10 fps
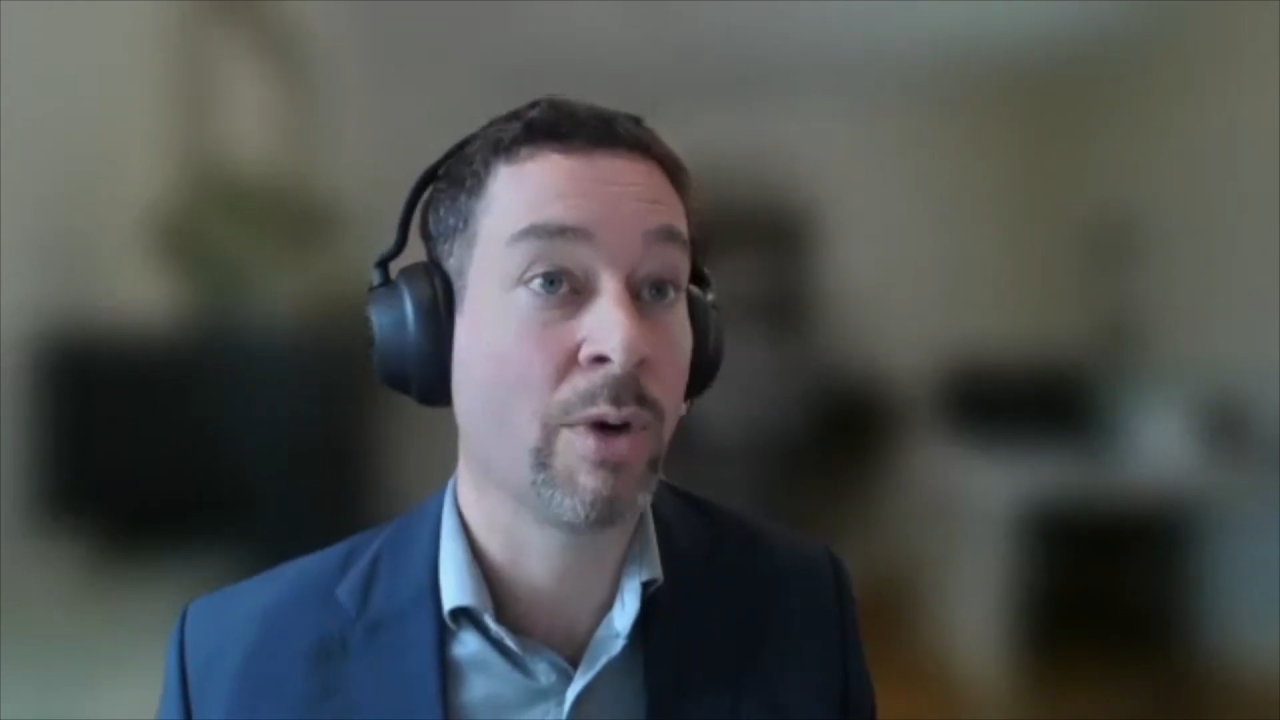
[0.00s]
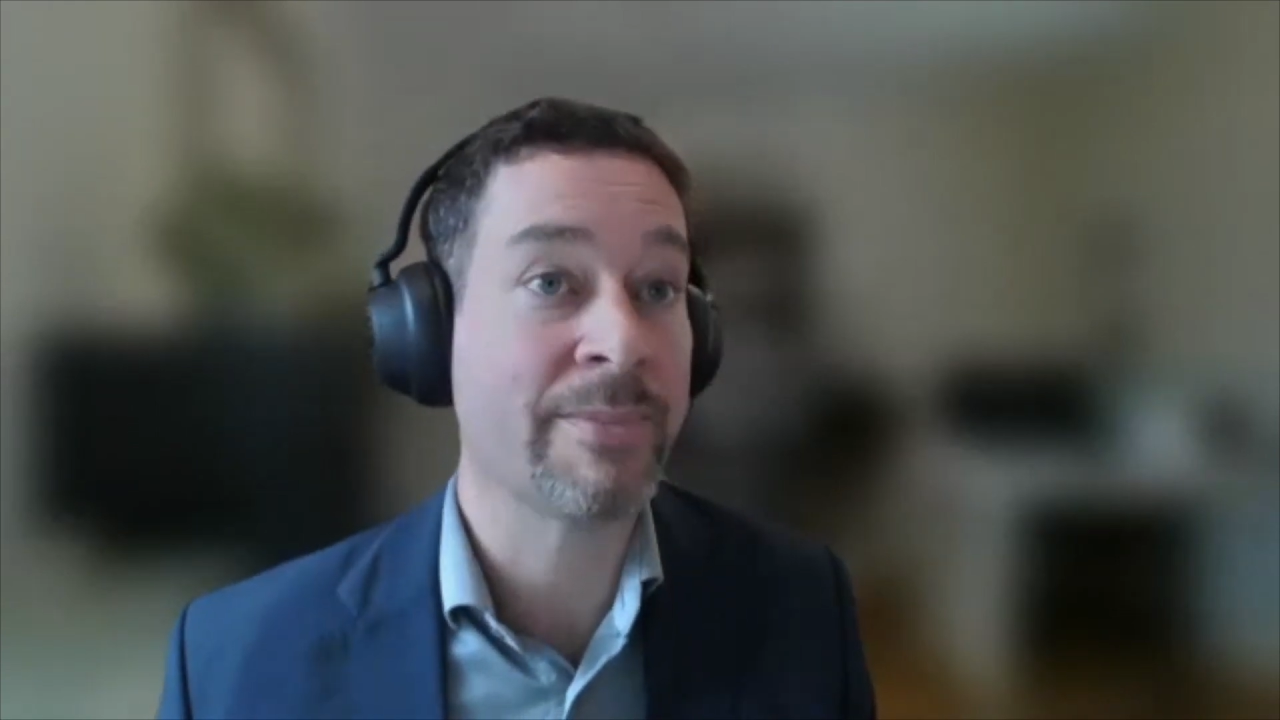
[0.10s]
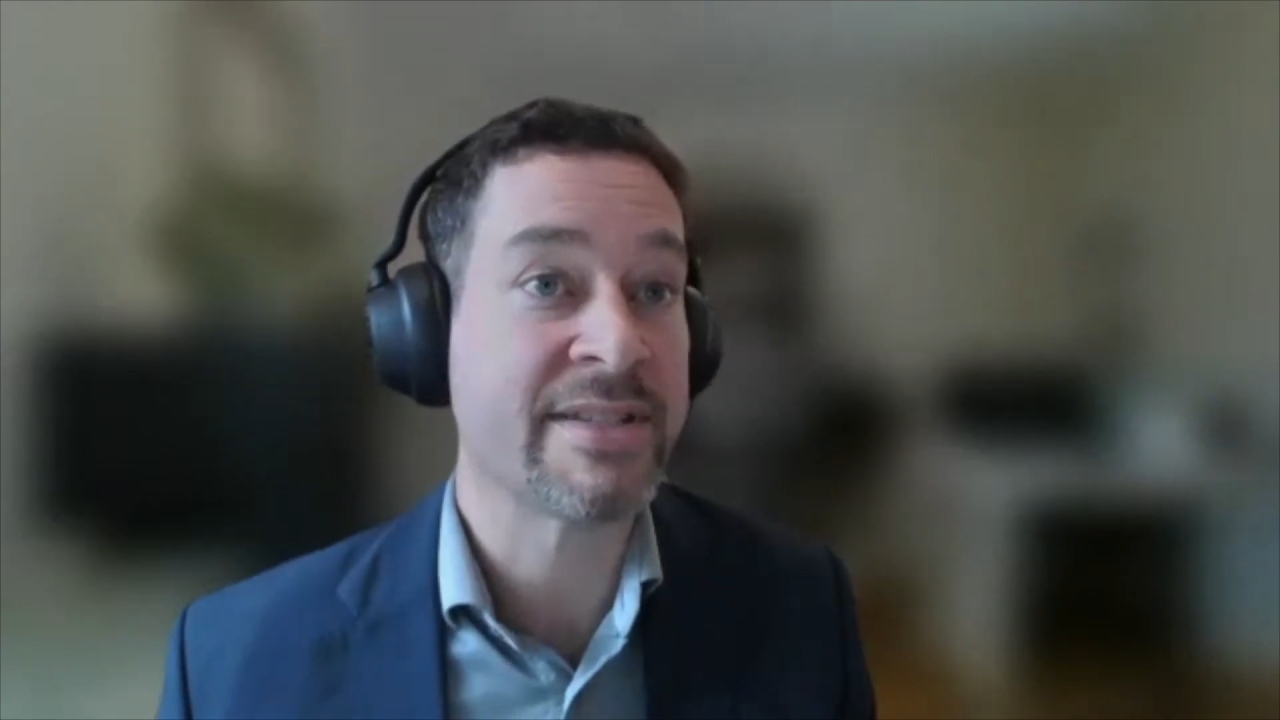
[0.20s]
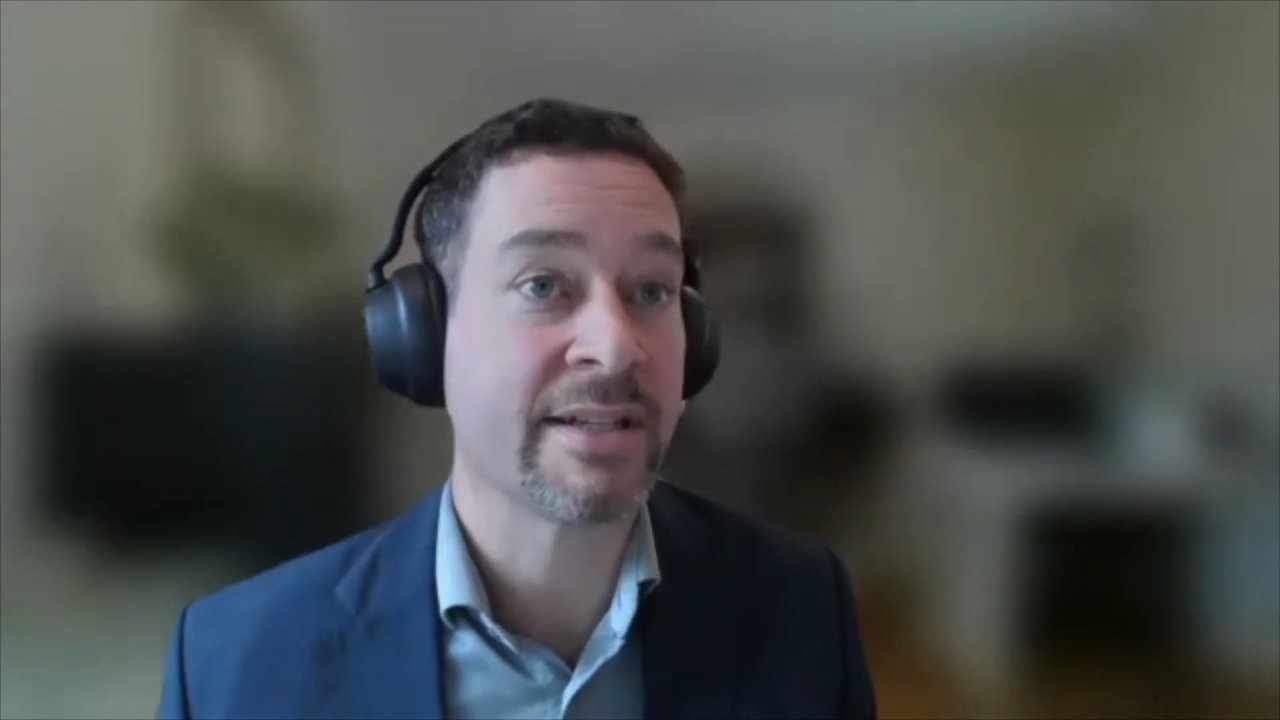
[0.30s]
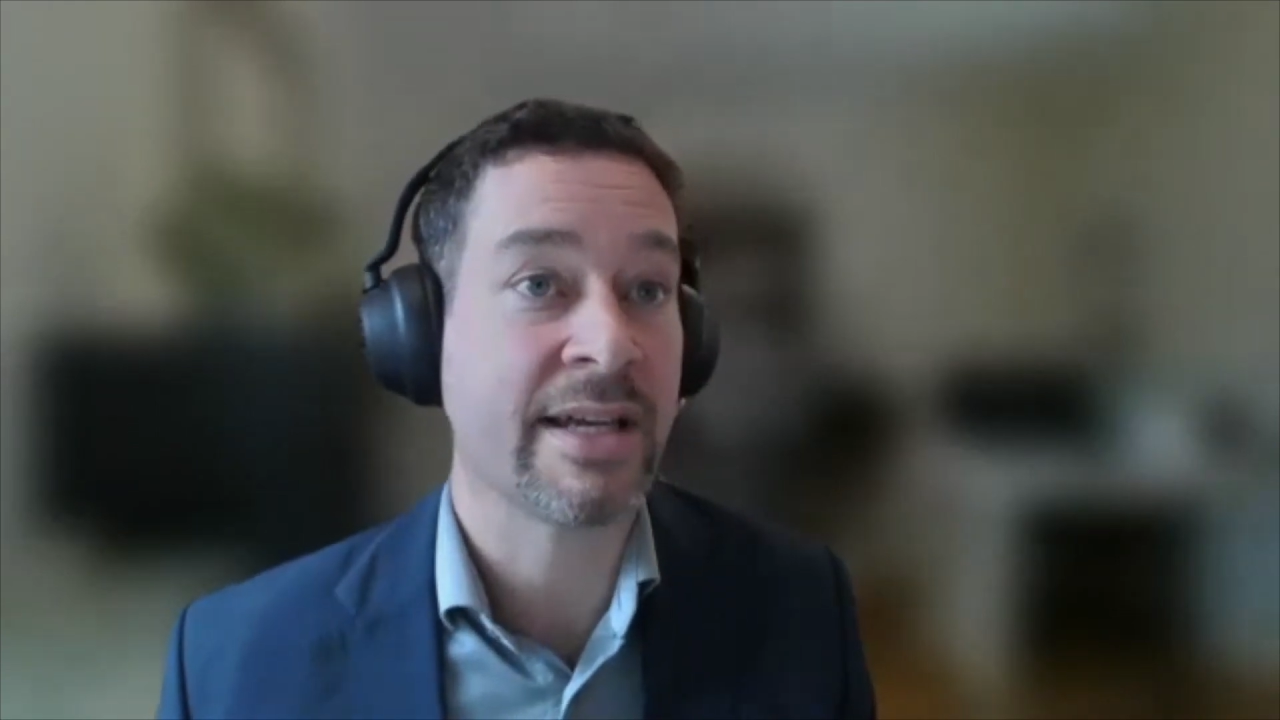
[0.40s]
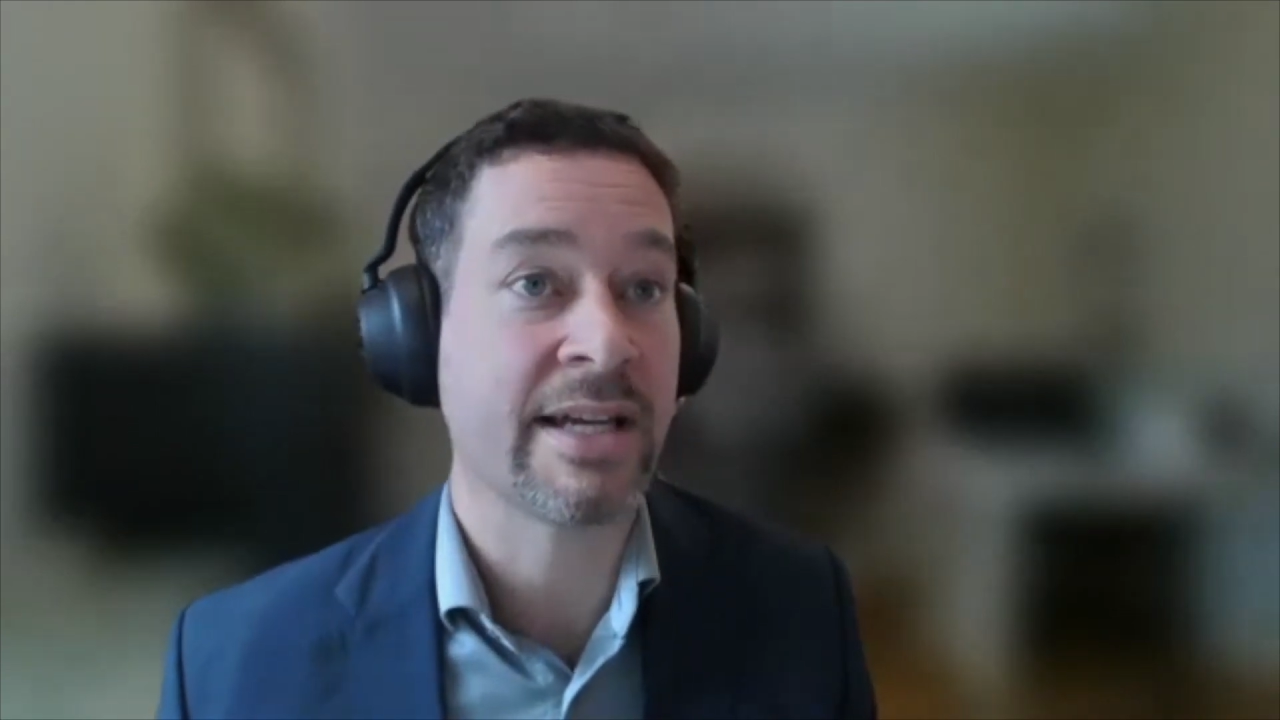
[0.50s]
1%